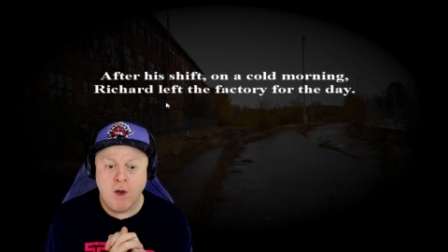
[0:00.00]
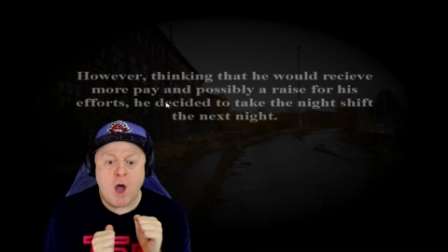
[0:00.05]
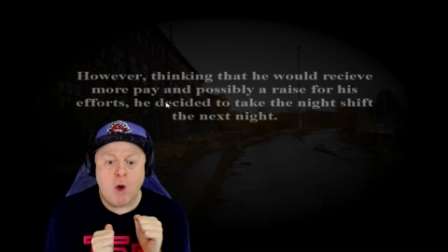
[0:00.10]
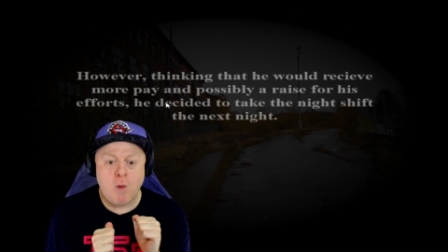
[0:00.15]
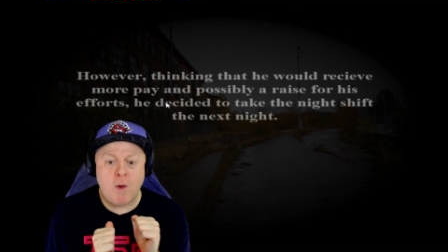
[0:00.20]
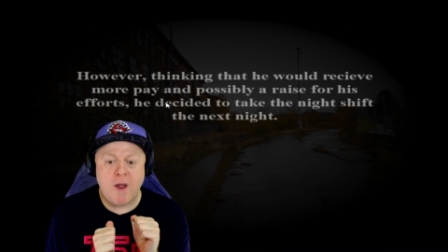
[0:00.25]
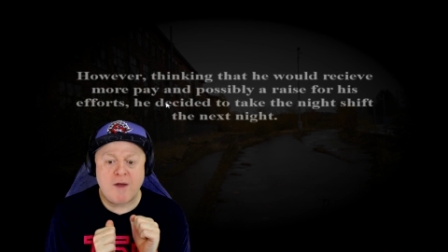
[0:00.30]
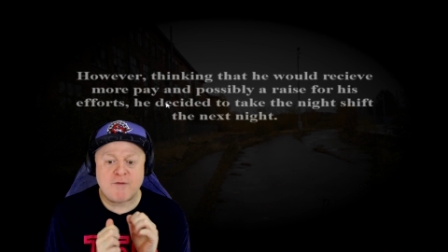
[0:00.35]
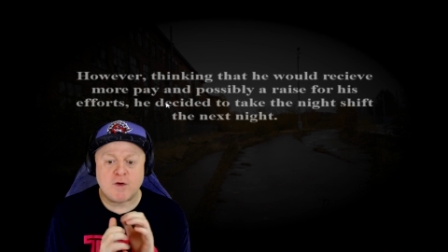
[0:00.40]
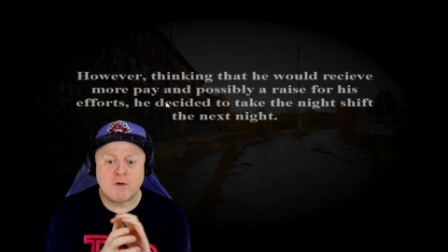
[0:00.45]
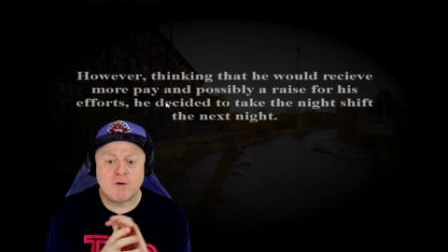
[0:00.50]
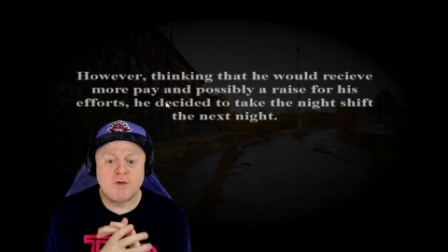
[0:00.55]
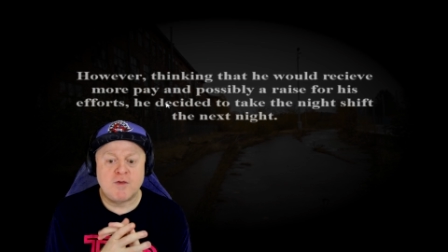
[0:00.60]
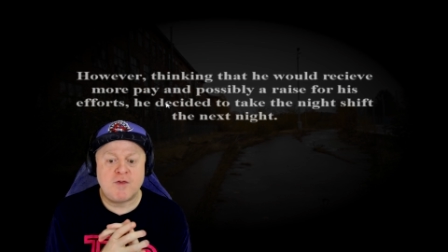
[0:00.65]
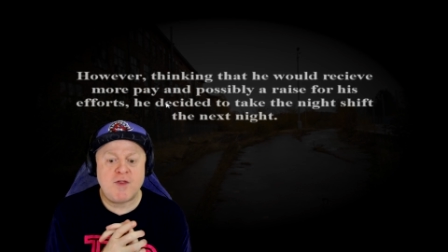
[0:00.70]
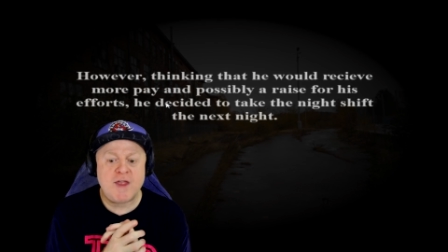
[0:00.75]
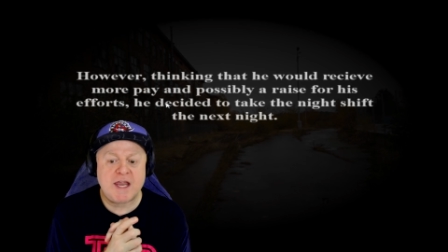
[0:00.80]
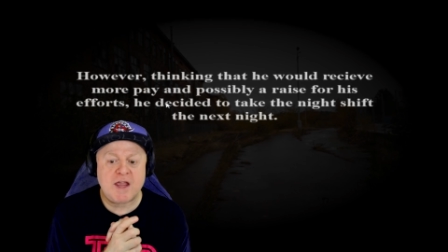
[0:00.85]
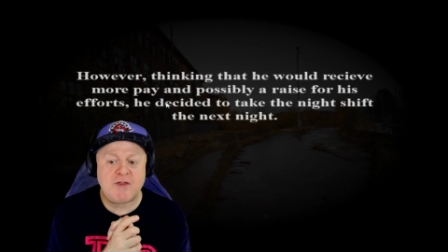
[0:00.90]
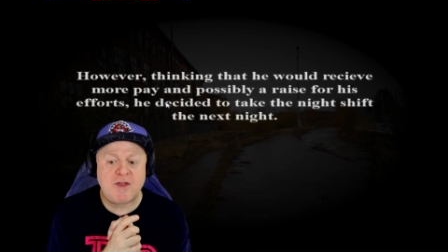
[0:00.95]
However,
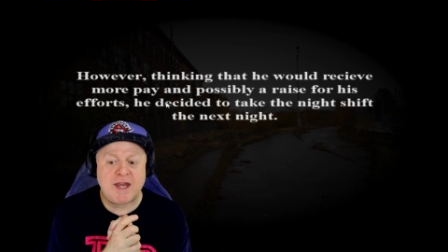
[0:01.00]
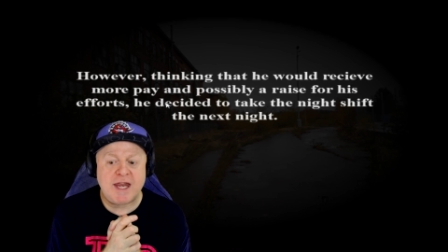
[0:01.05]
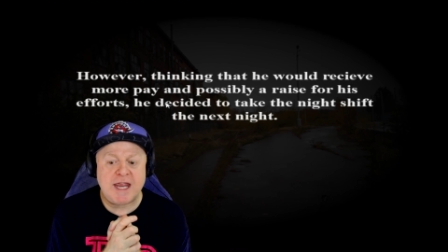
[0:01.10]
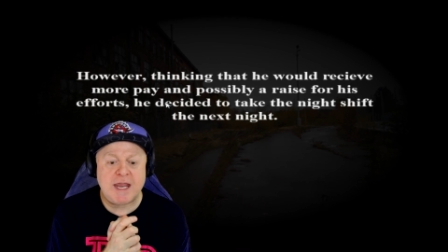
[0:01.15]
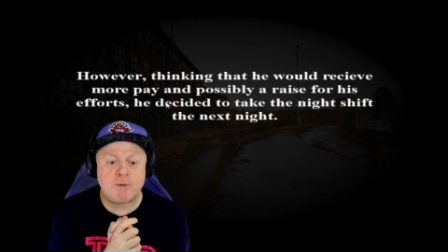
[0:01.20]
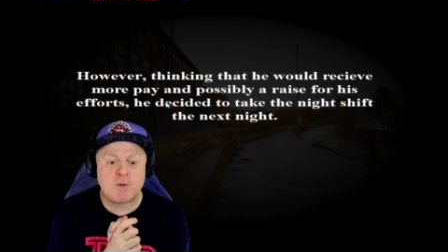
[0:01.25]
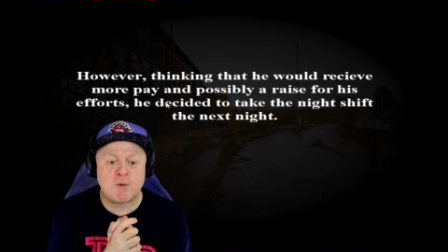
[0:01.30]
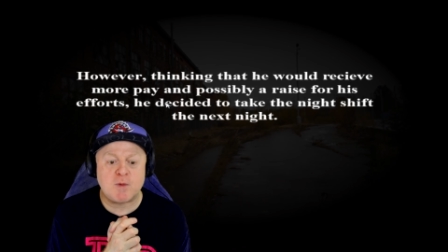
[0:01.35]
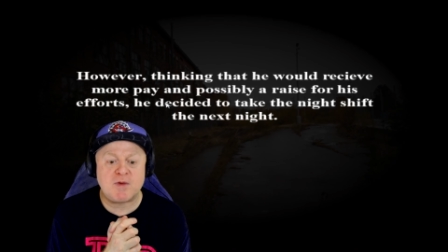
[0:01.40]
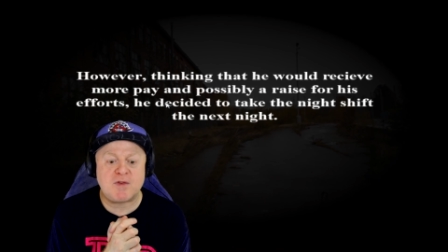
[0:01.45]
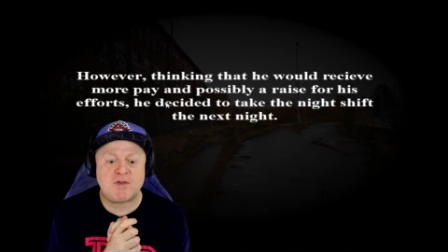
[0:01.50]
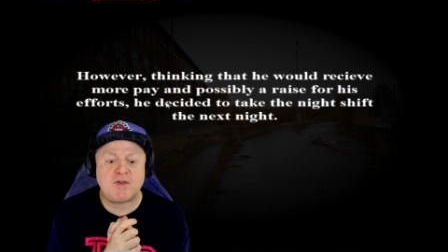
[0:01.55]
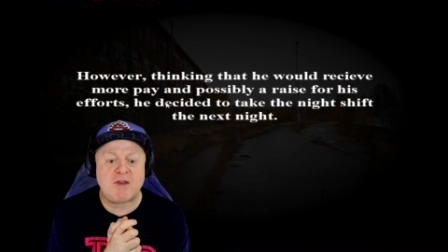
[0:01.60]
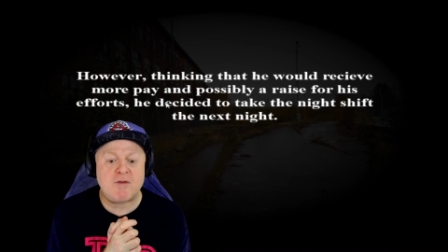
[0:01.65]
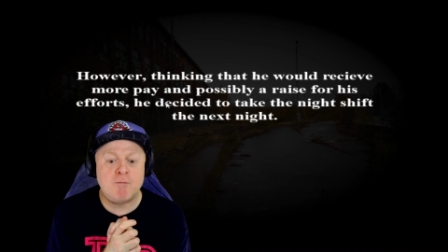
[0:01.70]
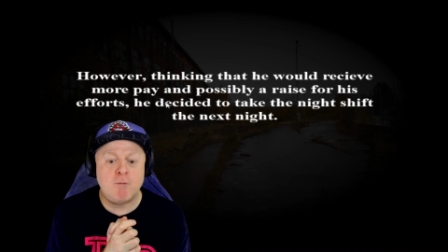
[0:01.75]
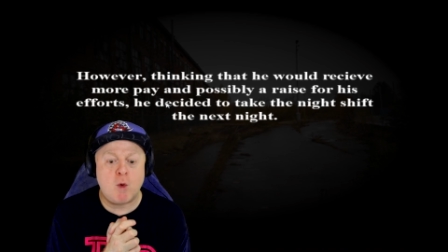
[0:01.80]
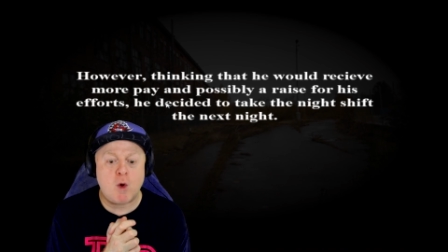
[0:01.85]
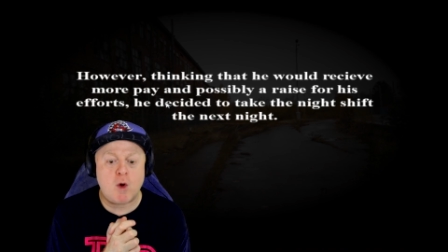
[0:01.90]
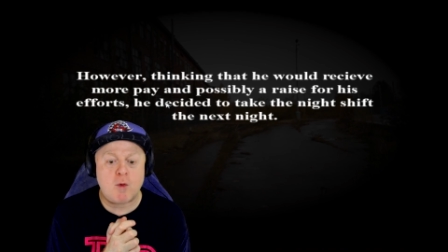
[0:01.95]
thinking that he would
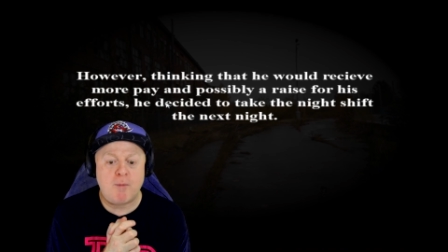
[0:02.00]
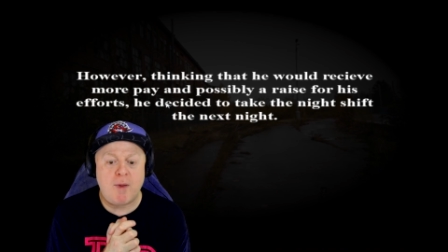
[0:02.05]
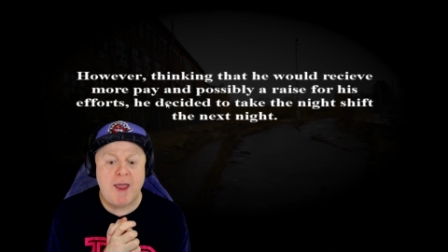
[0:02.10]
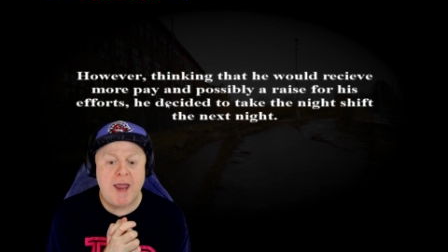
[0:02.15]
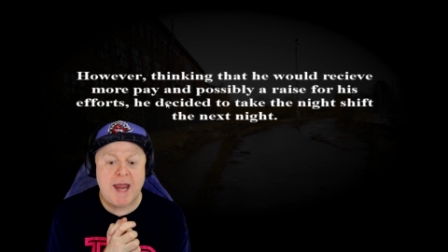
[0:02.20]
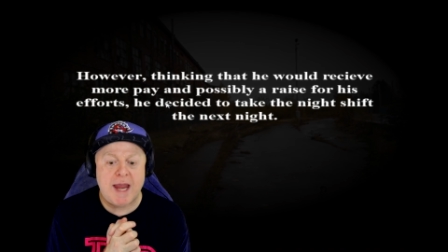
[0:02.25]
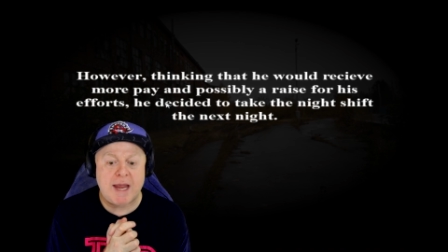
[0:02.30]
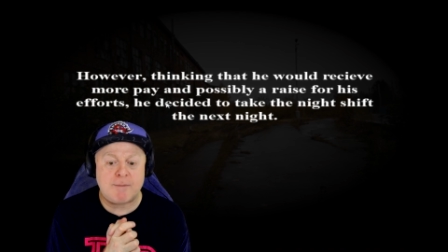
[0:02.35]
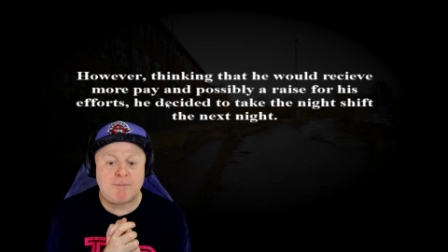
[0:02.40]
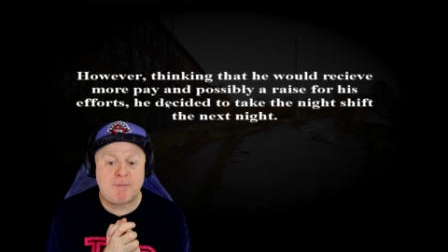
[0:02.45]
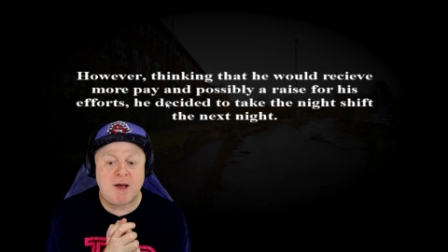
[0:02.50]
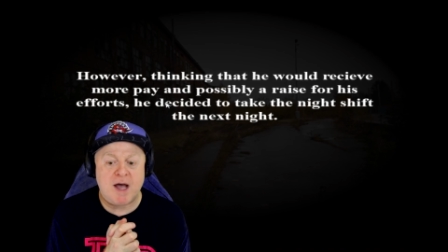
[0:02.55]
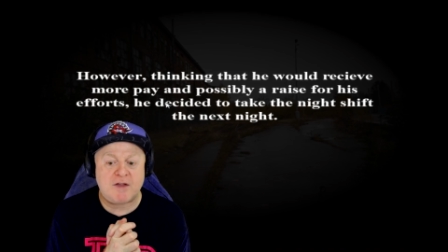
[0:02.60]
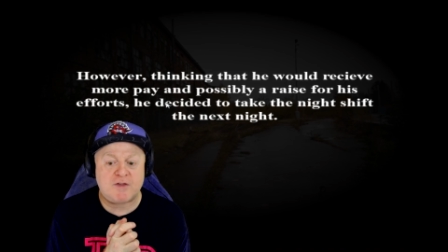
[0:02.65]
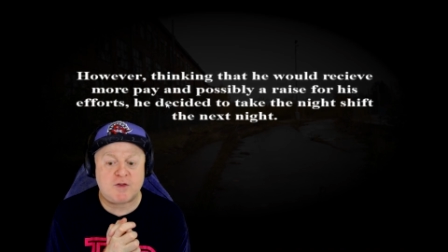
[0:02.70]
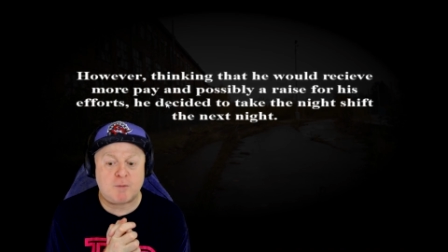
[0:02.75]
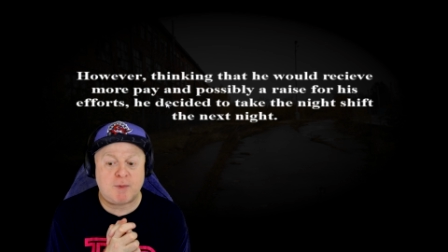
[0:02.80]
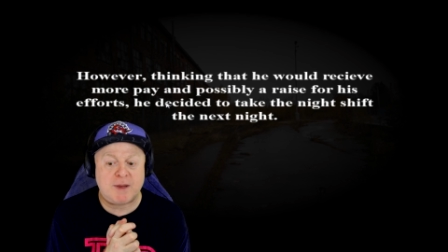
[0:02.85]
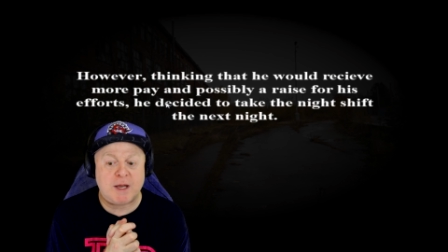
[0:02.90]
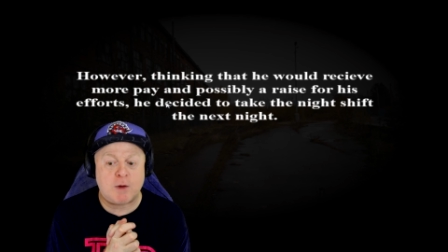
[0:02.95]
receive more pay and
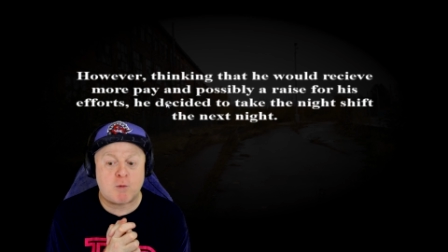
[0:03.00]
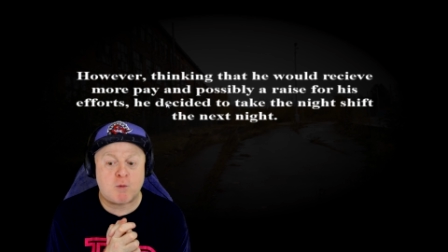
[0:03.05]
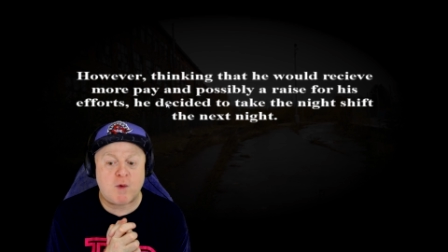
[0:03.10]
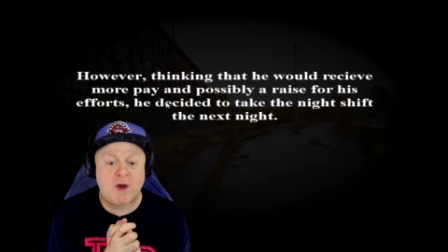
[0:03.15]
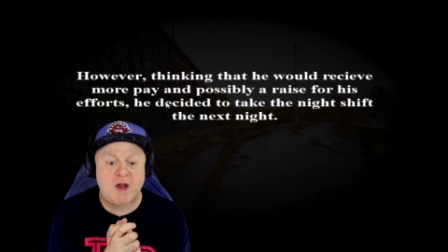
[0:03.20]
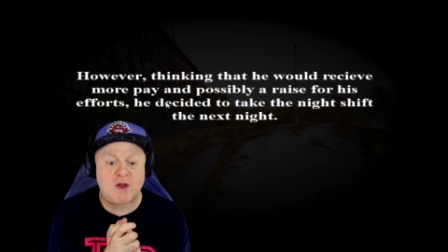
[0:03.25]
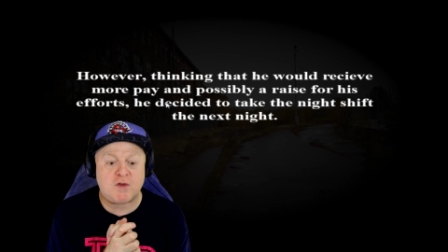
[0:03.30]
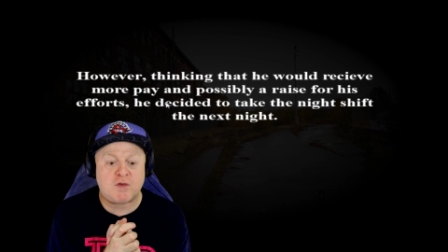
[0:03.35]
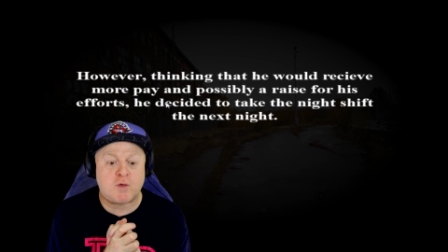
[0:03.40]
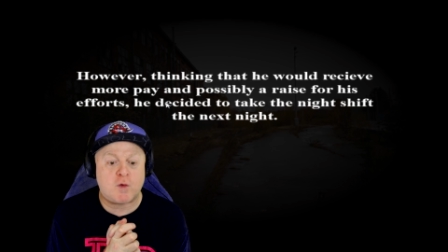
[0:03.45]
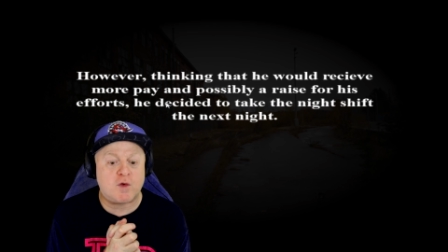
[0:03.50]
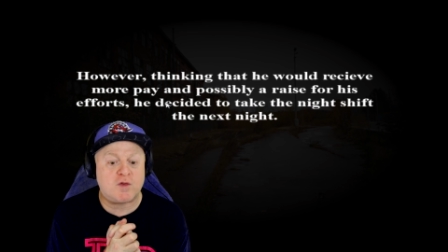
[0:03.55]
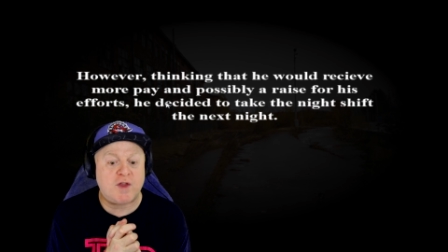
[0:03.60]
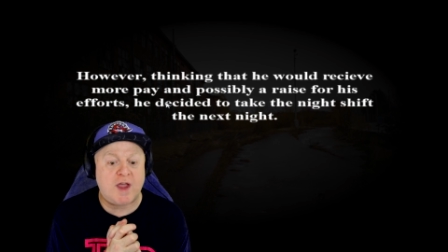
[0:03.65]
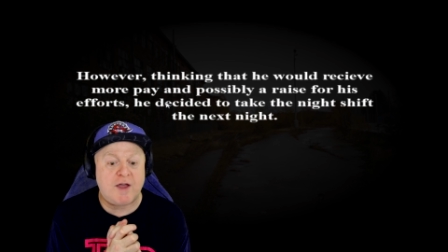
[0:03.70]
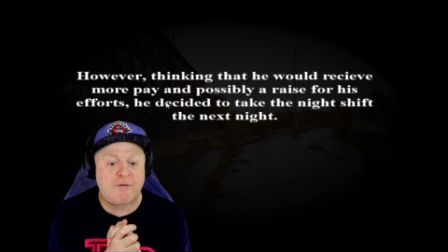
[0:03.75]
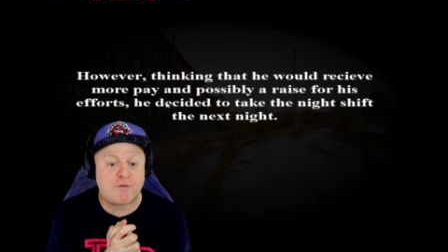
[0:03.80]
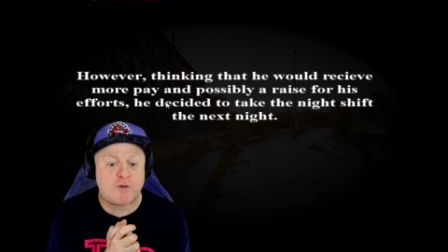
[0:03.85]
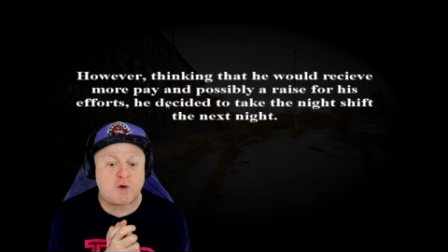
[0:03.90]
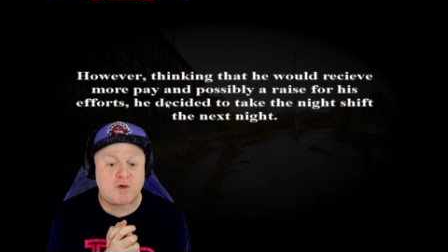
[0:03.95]
possibly a raise for
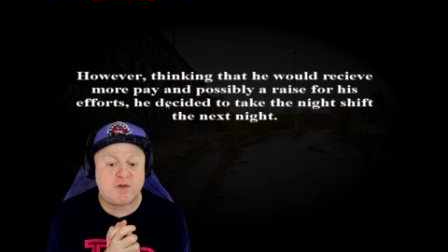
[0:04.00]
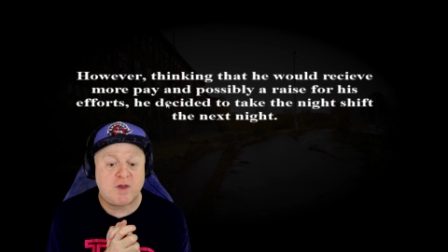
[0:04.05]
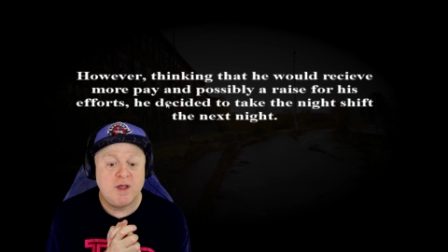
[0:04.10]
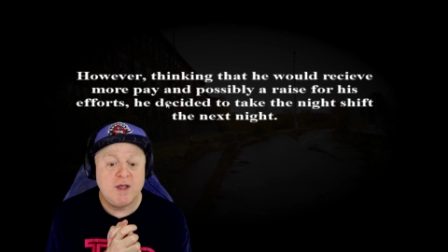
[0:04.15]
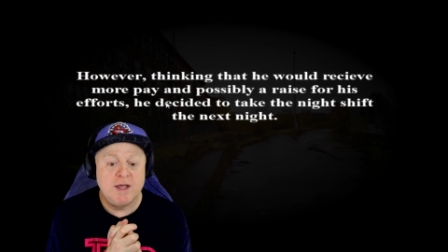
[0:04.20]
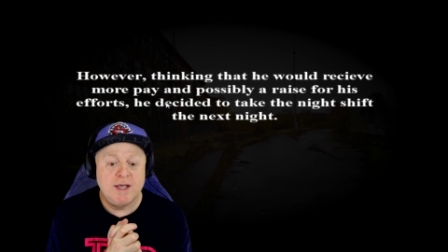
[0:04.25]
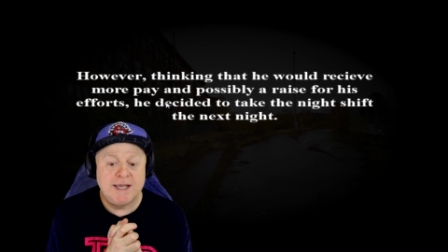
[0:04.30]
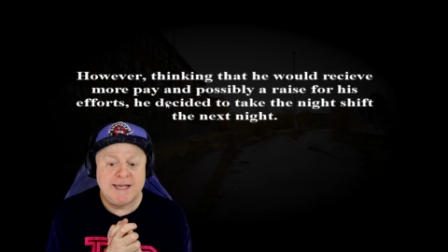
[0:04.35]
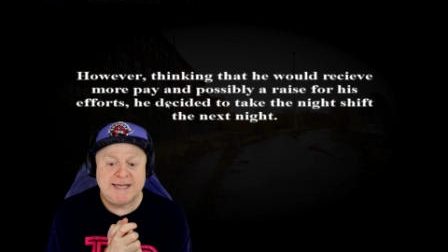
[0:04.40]
his efforts,